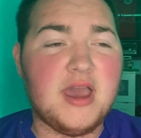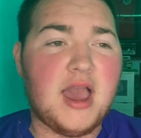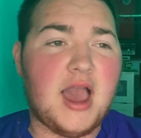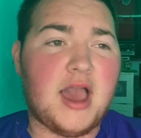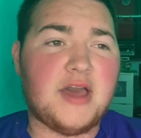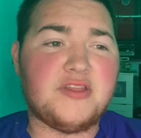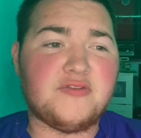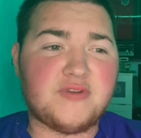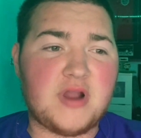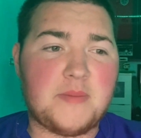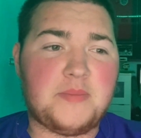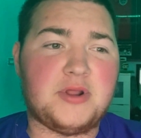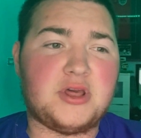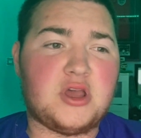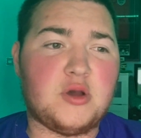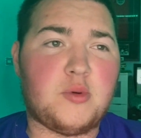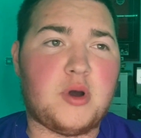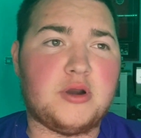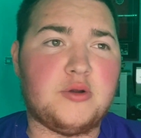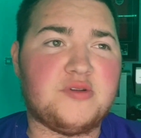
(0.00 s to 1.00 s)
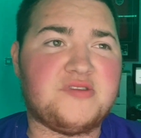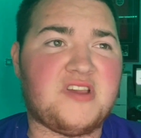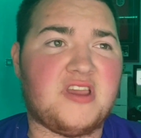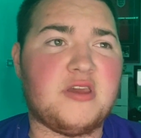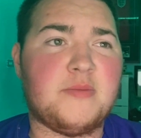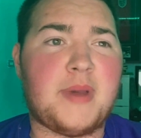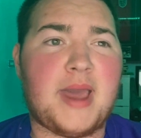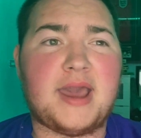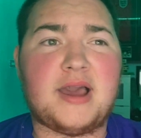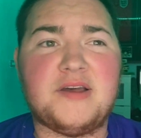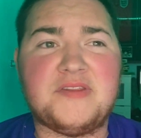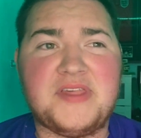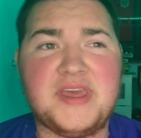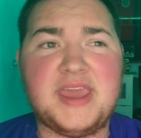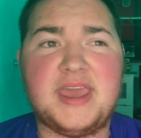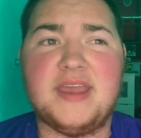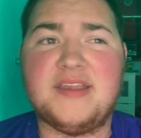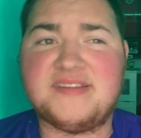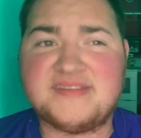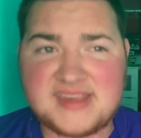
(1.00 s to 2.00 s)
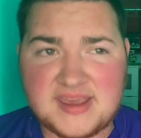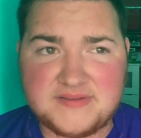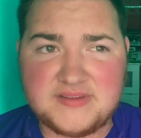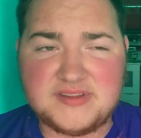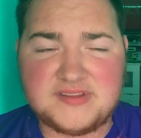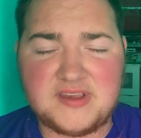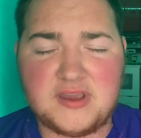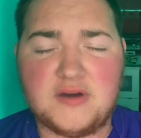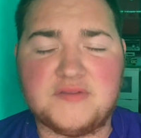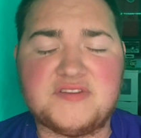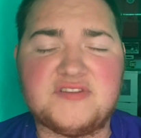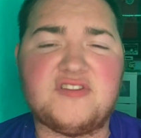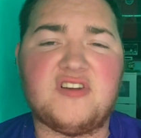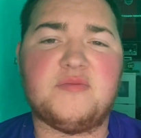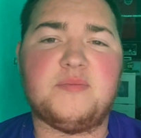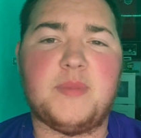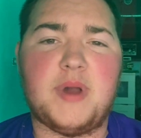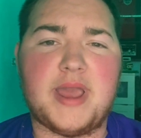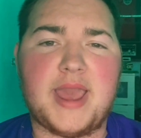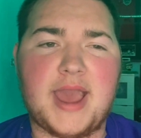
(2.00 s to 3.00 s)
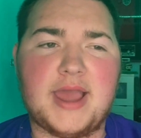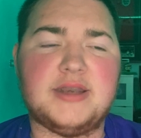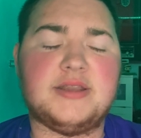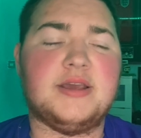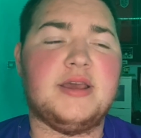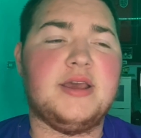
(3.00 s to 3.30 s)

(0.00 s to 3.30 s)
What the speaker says: The replica one will set you back, I think it's 70 off the top of my head.